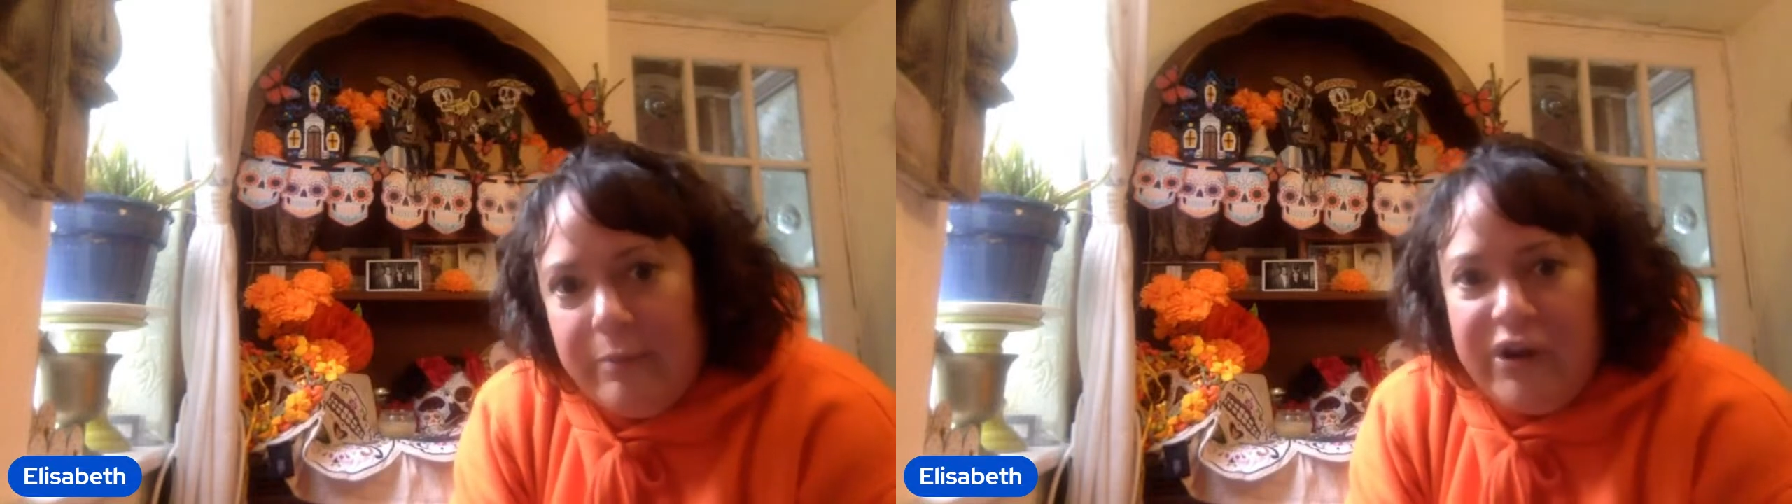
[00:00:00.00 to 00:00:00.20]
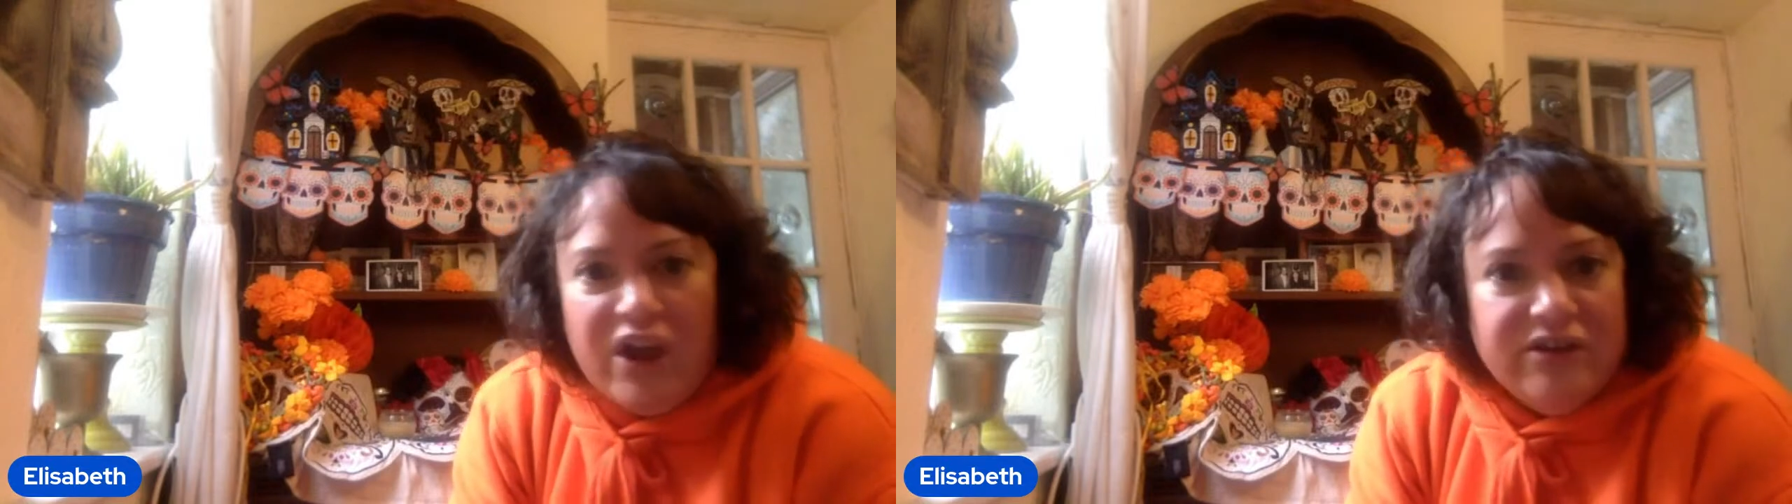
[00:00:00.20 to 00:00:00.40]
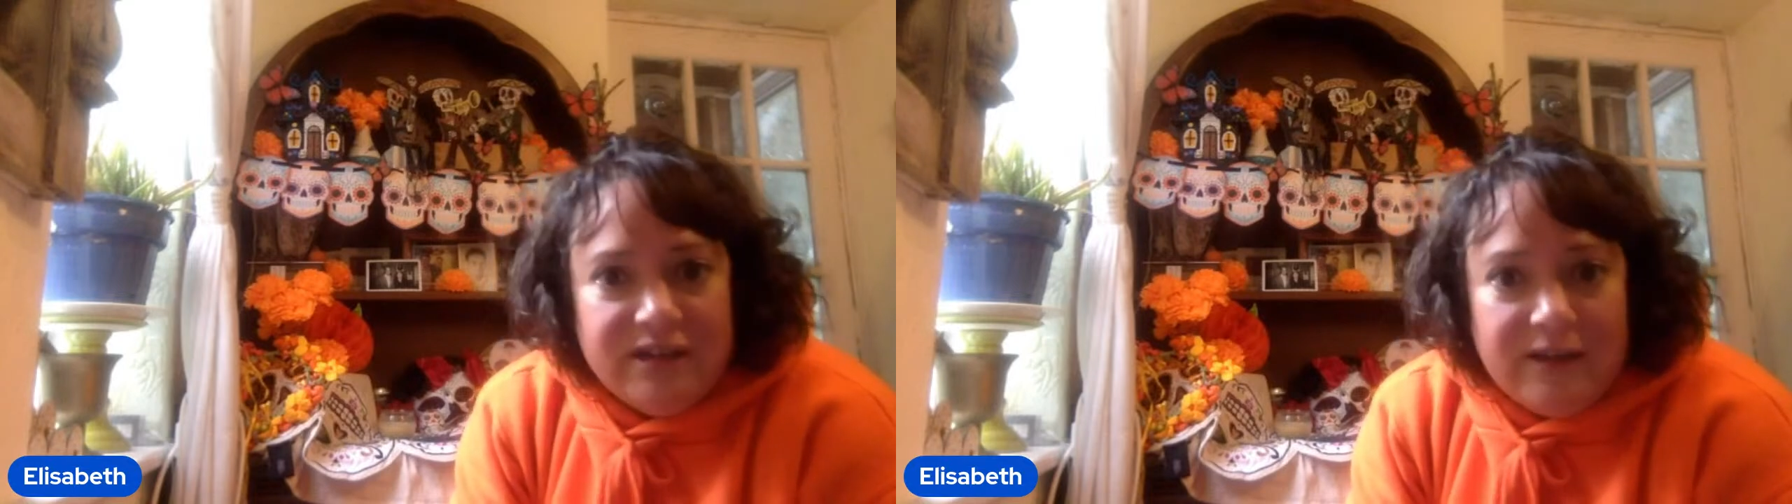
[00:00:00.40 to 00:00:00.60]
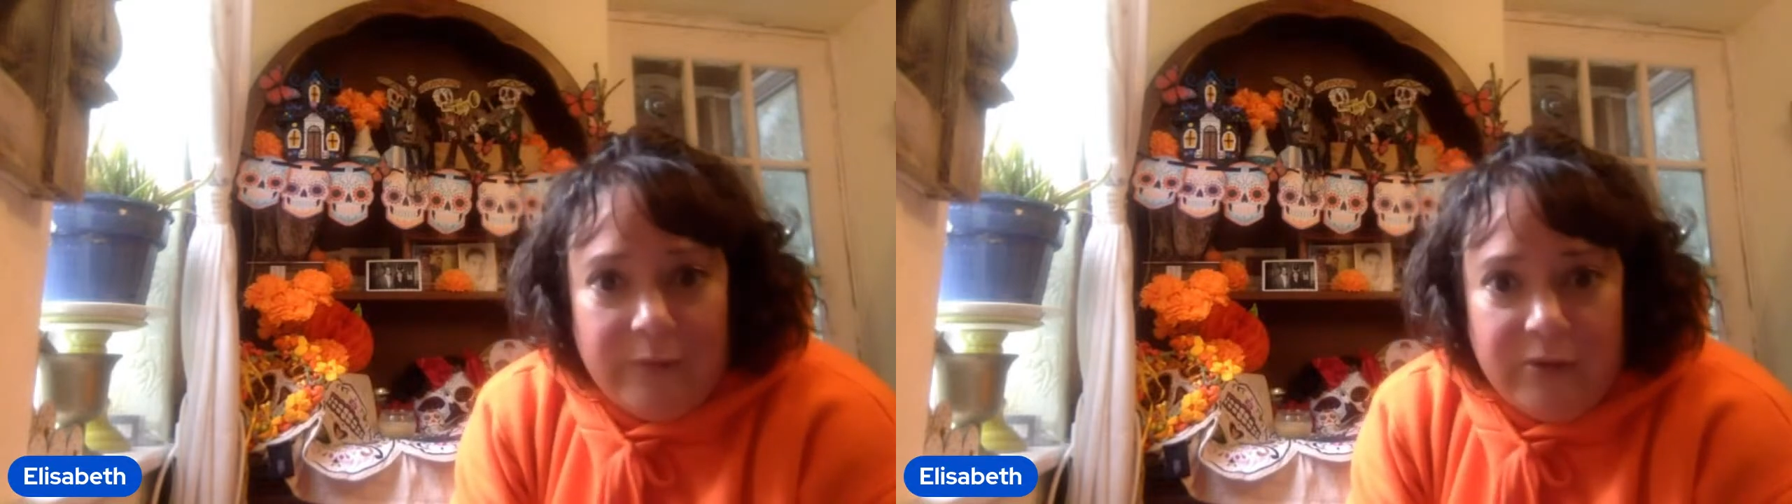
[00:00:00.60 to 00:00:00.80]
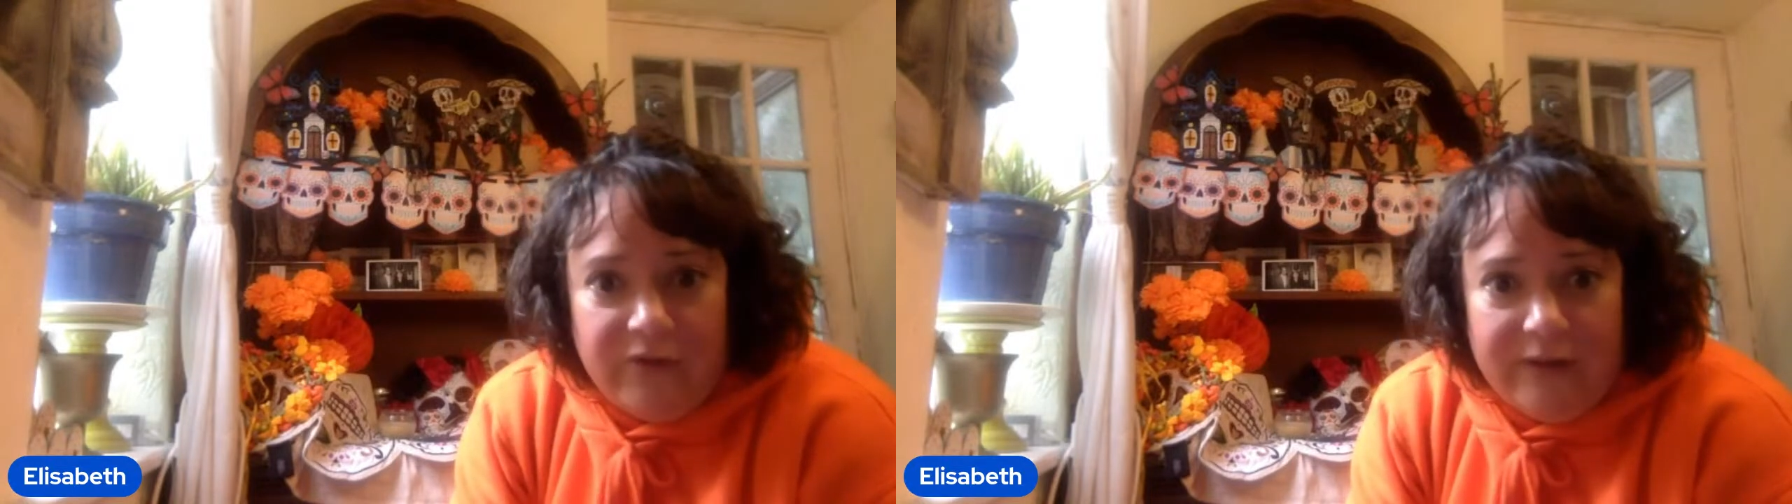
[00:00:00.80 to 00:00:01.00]
but I also give
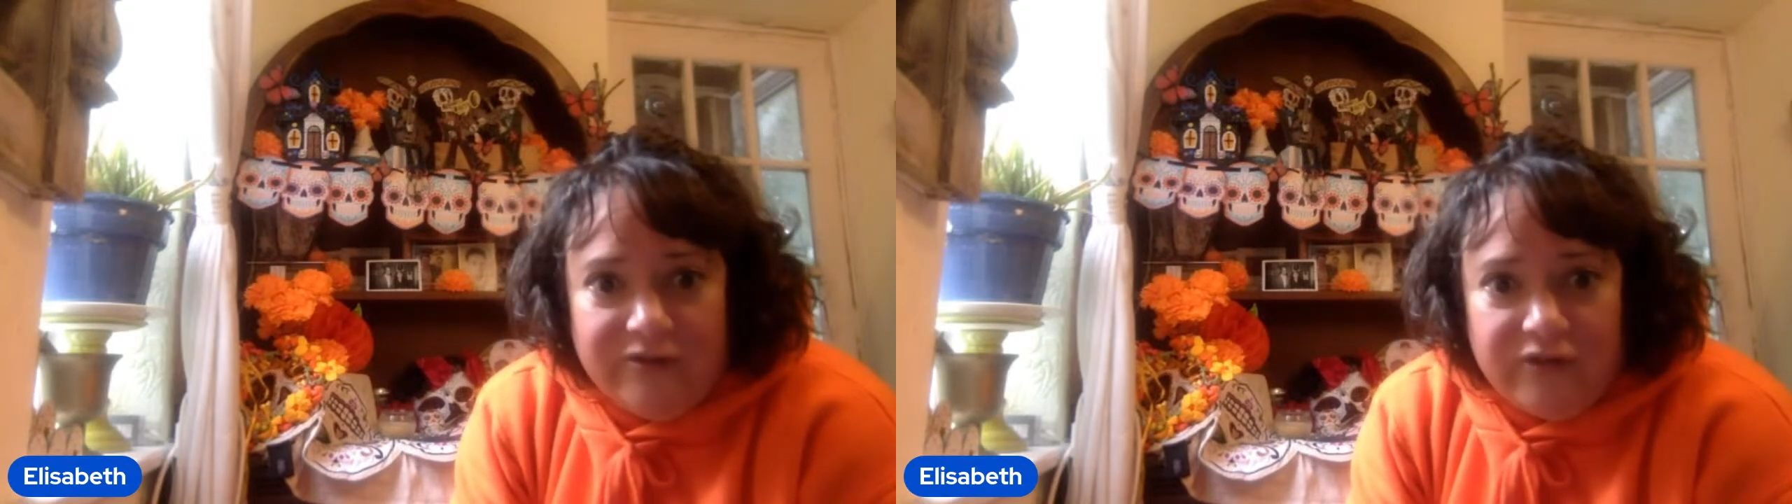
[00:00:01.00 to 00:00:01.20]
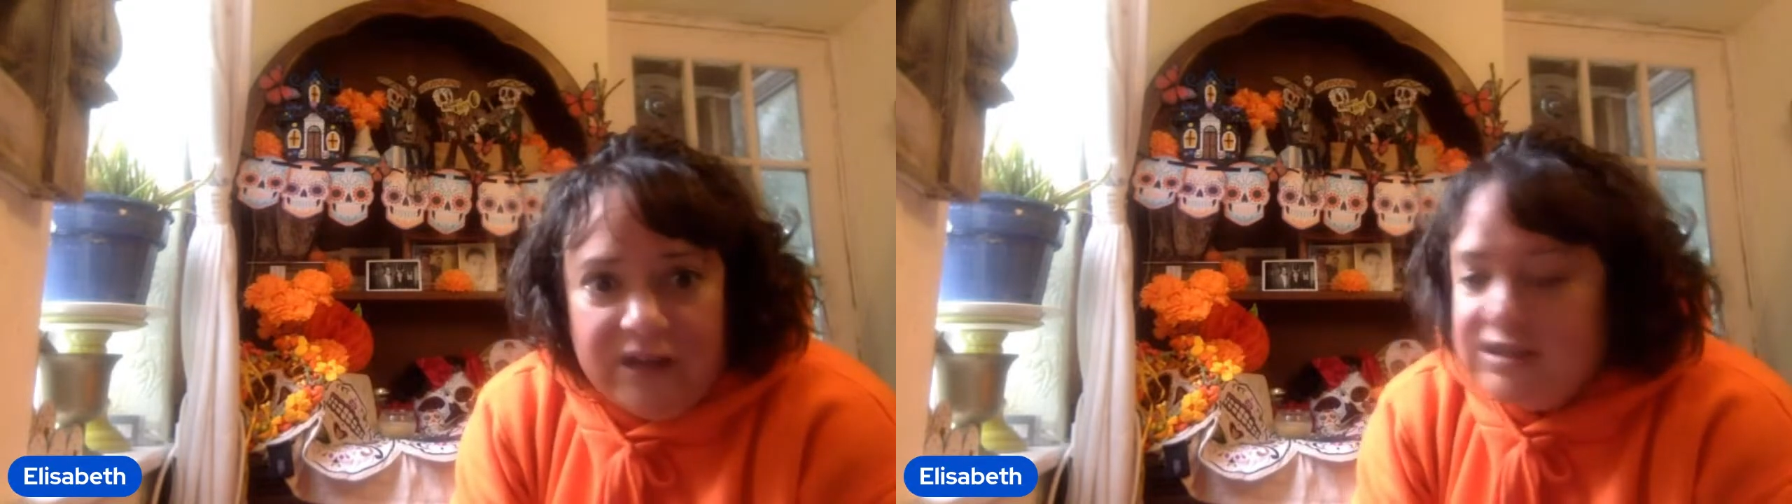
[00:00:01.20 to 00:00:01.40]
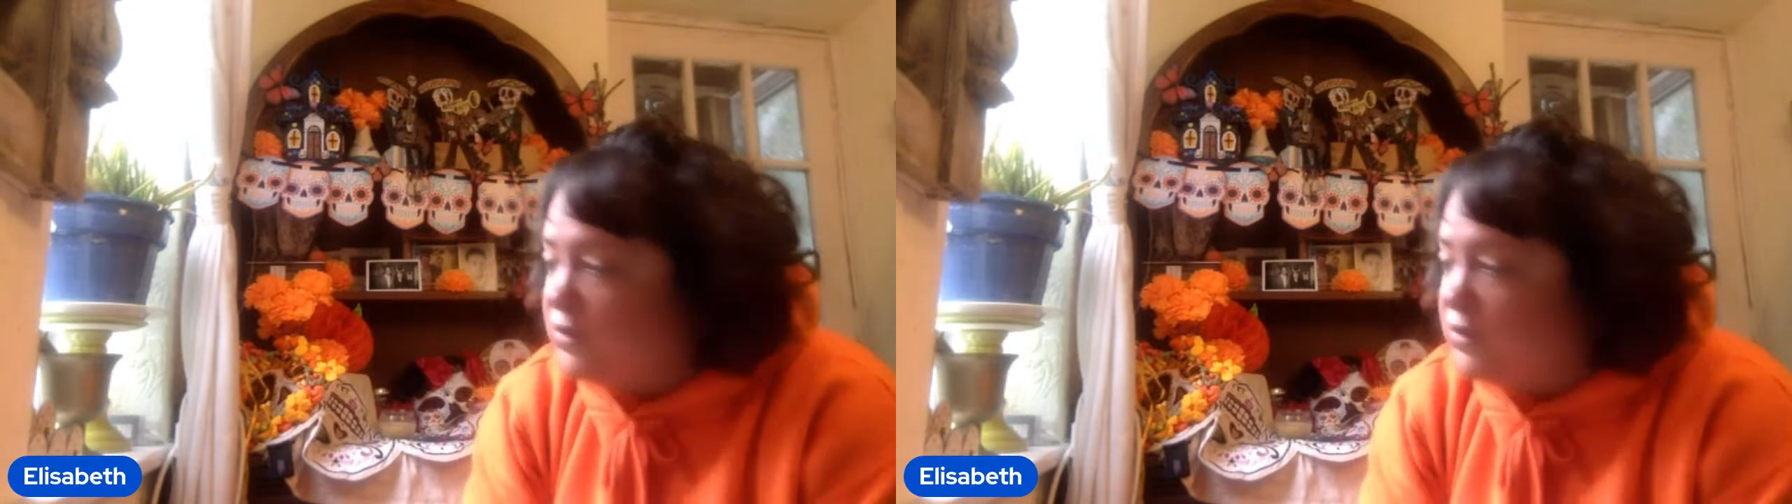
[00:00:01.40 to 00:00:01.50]
them their favorite drink. So